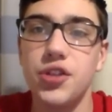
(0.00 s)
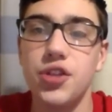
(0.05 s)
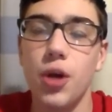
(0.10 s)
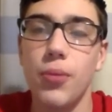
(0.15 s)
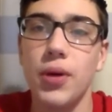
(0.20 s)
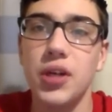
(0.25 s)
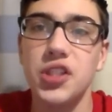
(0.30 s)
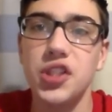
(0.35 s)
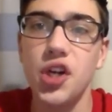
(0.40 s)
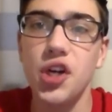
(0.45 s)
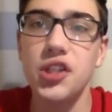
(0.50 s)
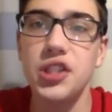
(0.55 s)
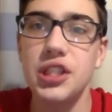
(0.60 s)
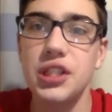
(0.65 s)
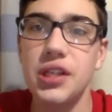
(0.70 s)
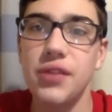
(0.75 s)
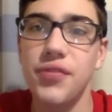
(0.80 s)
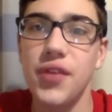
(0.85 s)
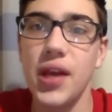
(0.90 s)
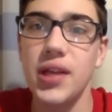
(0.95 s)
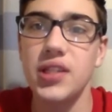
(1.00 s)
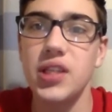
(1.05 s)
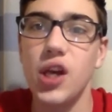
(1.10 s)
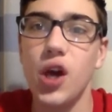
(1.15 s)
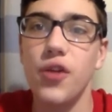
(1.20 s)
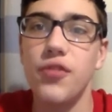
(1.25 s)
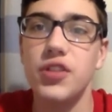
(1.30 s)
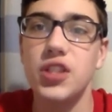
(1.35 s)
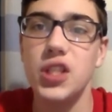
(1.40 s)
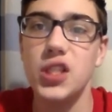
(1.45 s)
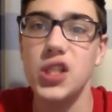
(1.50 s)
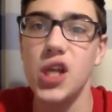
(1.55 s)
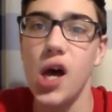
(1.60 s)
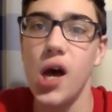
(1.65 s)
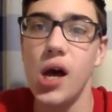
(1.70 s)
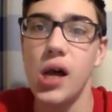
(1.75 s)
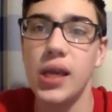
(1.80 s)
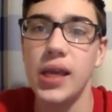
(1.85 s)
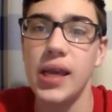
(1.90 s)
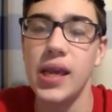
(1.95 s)
So my chances of getting over to
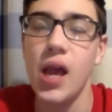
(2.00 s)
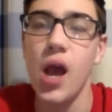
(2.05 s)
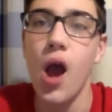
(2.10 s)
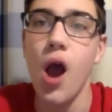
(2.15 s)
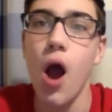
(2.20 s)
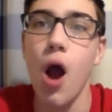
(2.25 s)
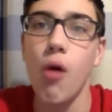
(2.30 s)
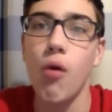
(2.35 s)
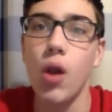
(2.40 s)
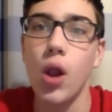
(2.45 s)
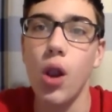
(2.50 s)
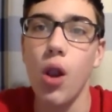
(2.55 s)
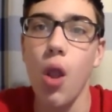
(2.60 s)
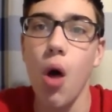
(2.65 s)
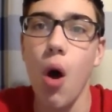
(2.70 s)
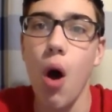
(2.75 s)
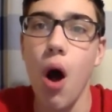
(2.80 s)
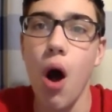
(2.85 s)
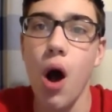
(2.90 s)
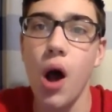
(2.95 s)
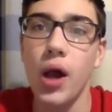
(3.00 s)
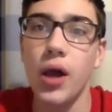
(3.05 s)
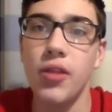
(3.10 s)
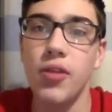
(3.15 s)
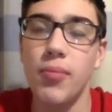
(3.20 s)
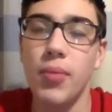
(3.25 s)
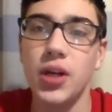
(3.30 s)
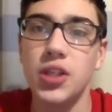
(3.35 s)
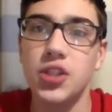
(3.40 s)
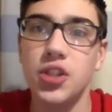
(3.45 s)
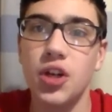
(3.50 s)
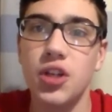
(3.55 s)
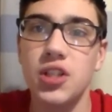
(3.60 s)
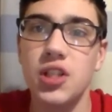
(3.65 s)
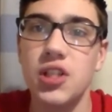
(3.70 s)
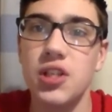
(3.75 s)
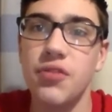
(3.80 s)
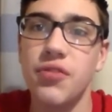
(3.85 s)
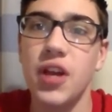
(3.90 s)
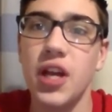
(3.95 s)
Turkey are a lot higher than my
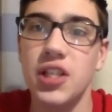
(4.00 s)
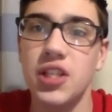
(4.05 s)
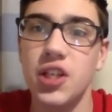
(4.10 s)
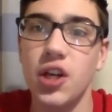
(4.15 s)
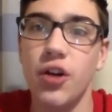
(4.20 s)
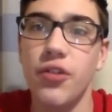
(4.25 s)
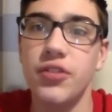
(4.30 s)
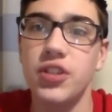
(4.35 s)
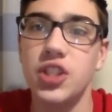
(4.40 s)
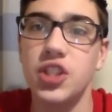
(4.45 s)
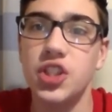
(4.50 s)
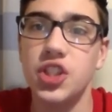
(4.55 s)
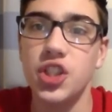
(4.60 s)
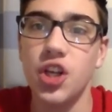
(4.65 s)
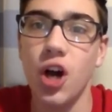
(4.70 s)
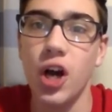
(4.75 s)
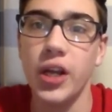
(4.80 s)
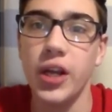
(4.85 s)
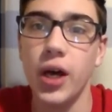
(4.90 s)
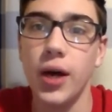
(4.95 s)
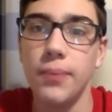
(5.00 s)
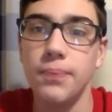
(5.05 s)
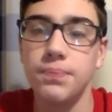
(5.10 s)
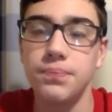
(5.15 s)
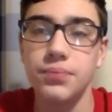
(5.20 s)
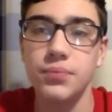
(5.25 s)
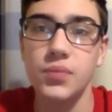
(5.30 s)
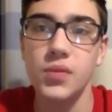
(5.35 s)
chances of getting over to China.